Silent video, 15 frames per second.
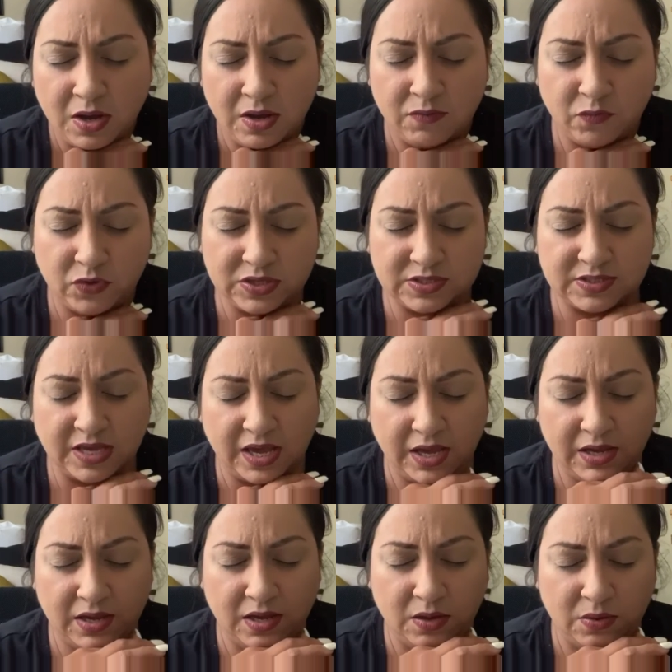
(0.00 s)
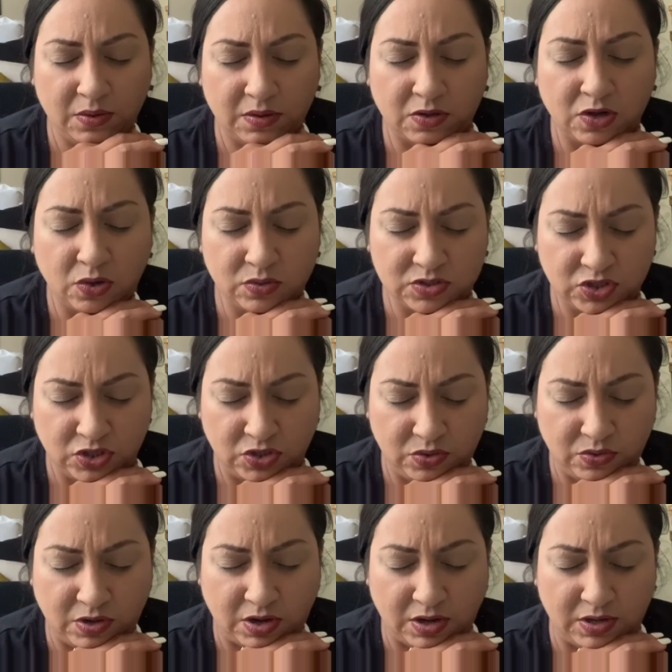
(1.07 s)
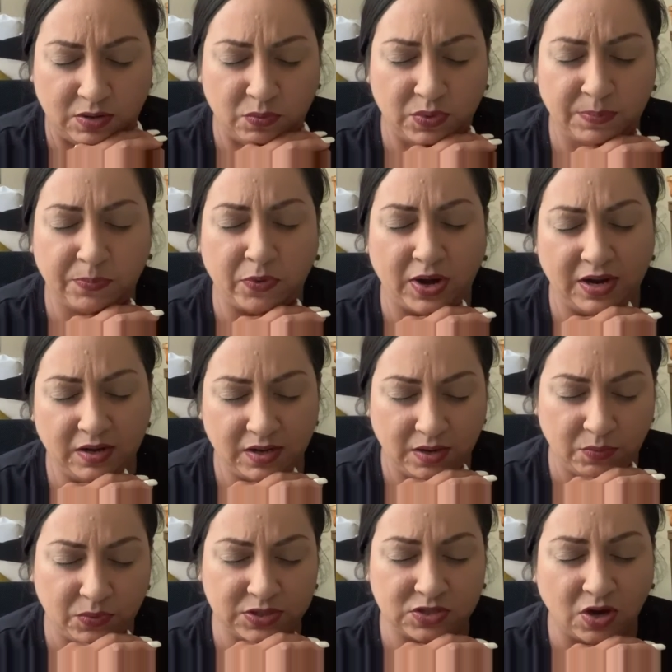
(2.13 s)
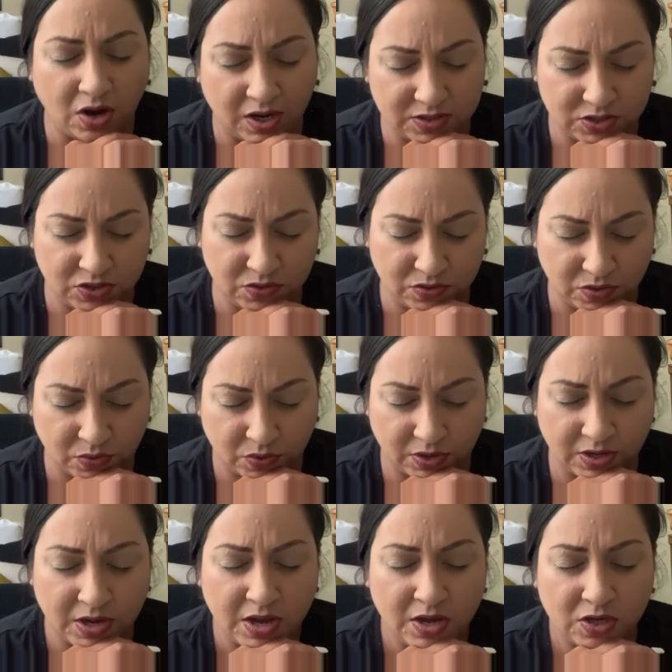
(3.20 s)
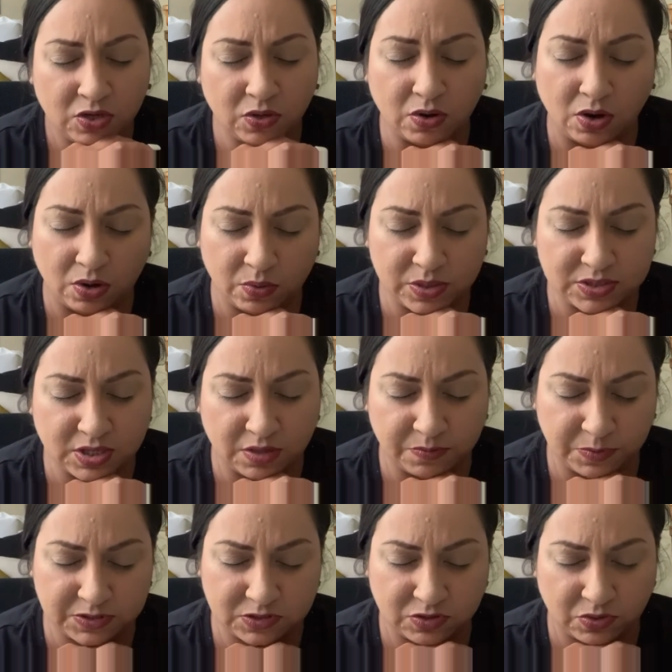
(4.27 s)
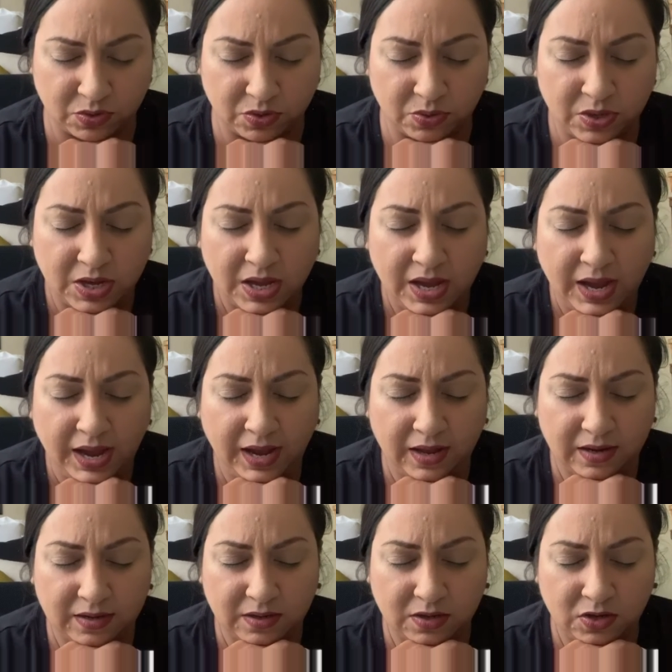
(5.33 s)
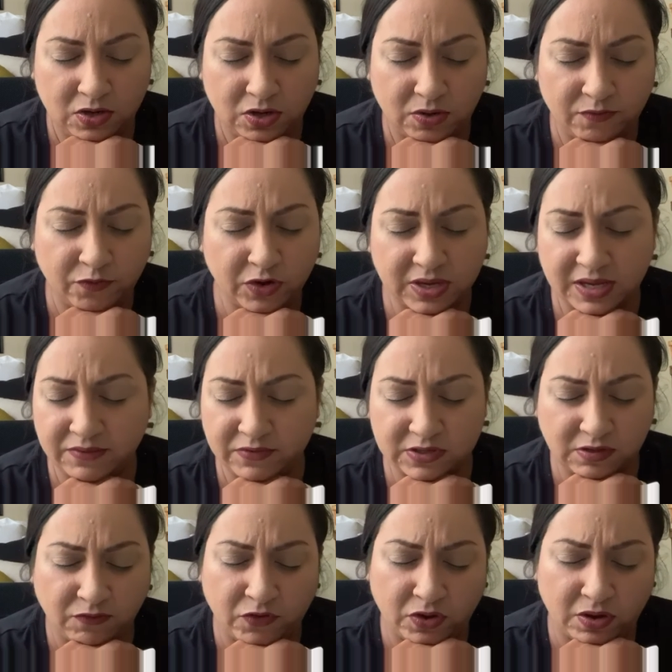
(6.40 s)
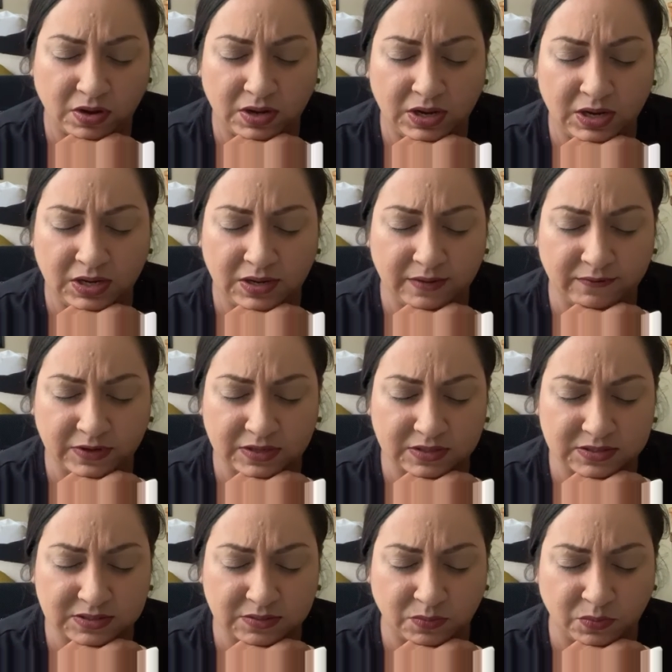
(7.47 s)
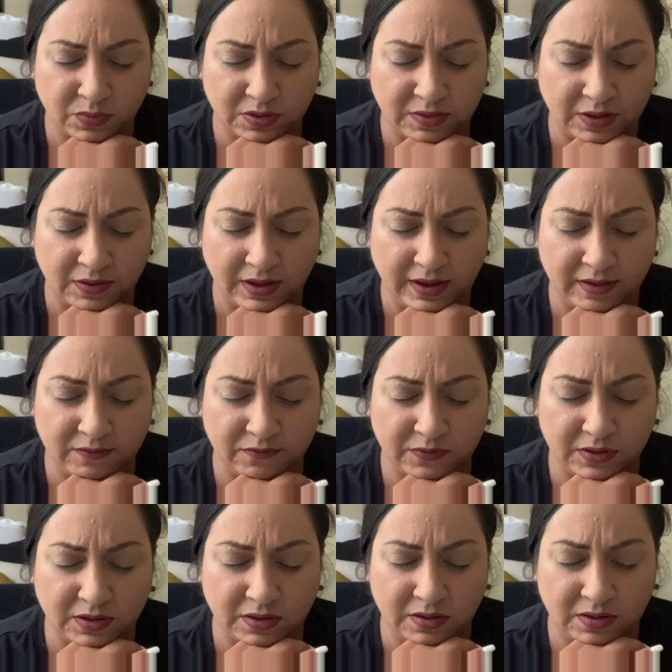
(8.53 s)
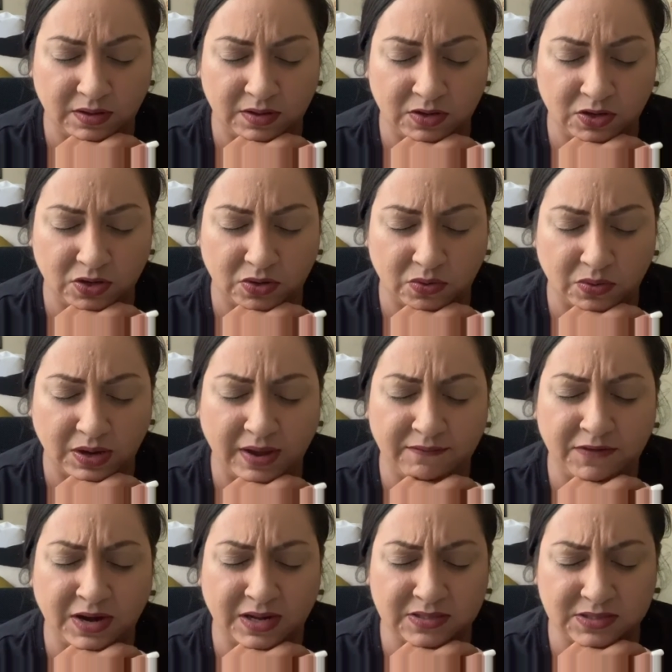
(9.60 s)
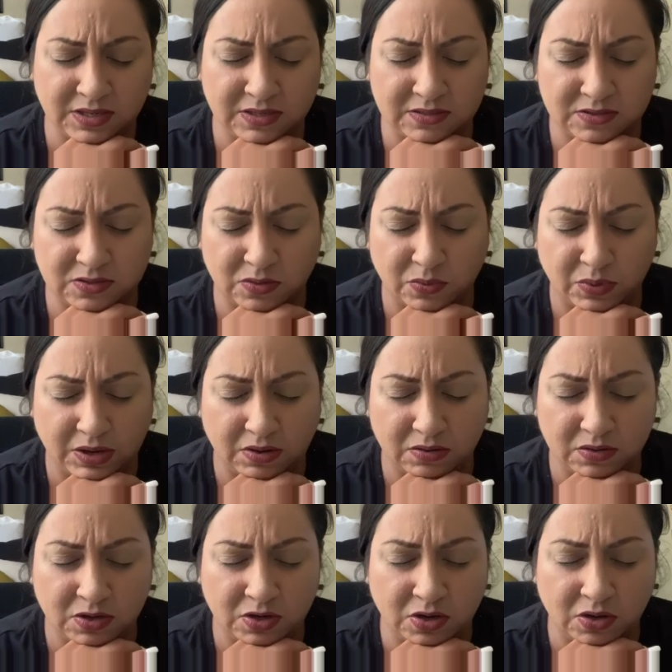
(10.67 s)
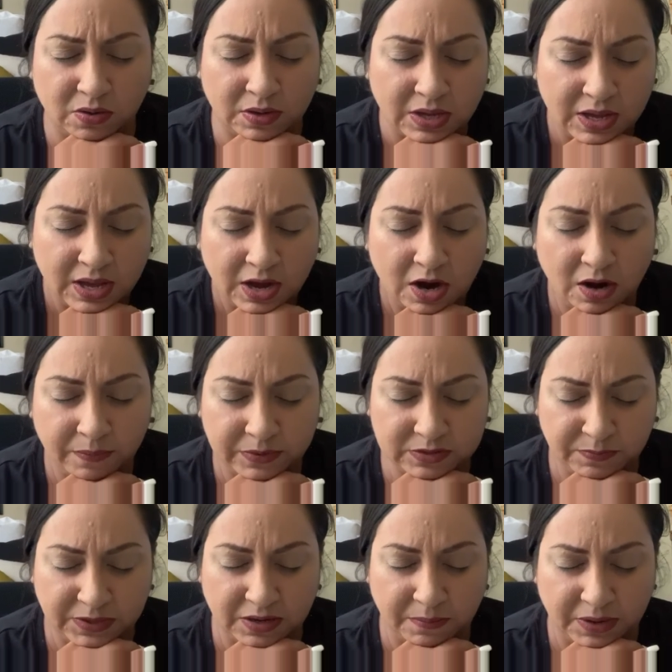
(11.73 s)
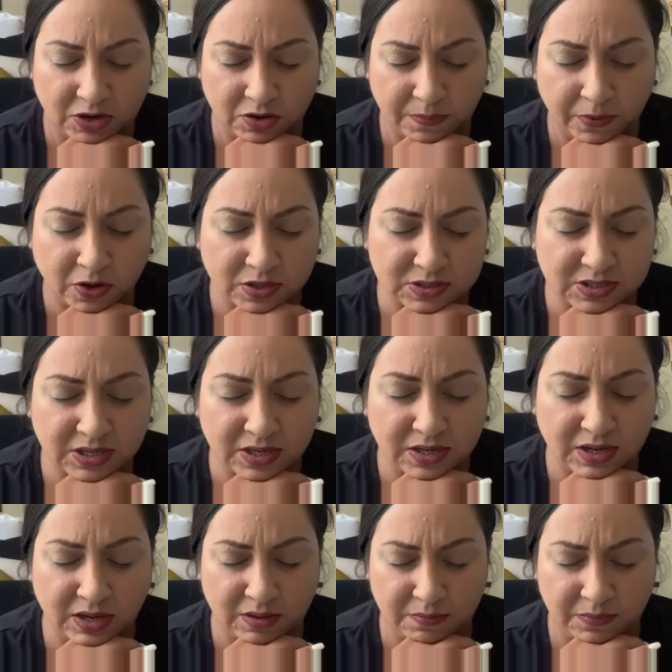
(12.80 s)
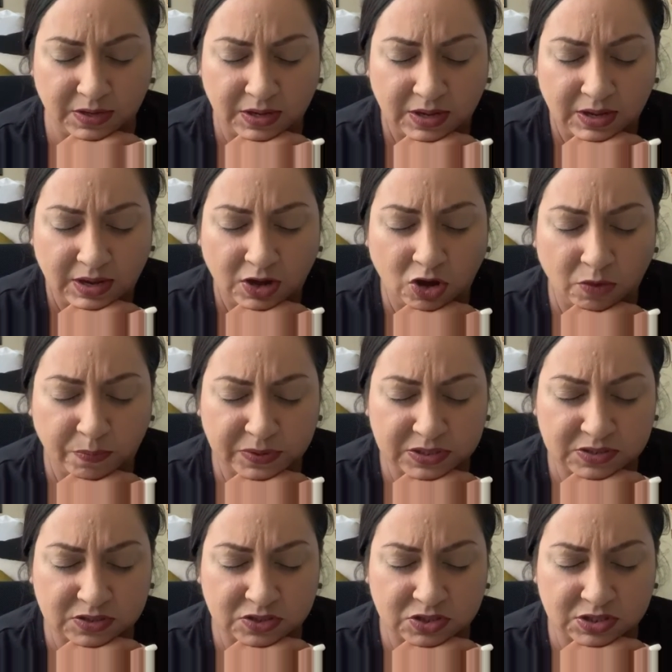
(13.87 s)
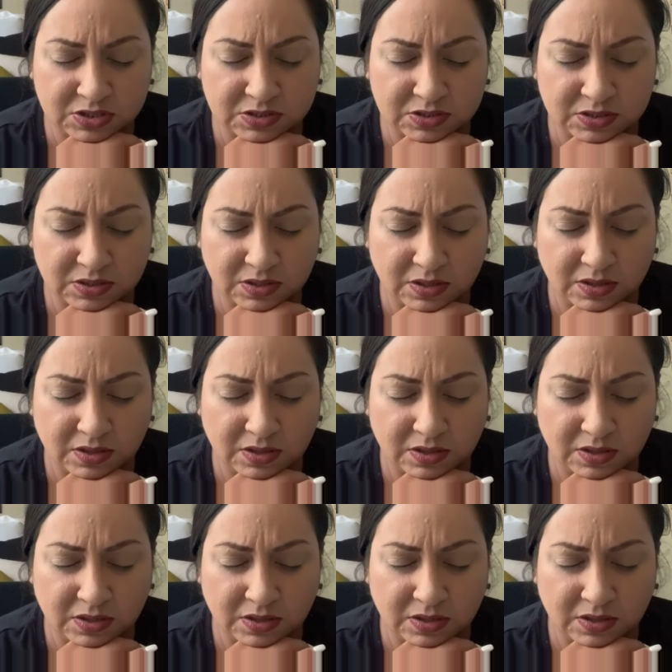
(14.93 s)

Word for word: and we say close to you, God, and we pray and we talk to you, Lord. You always help us through. And, you know, forgive us for any of us that have you know, have not done so well. You know, help us be a better person and help us just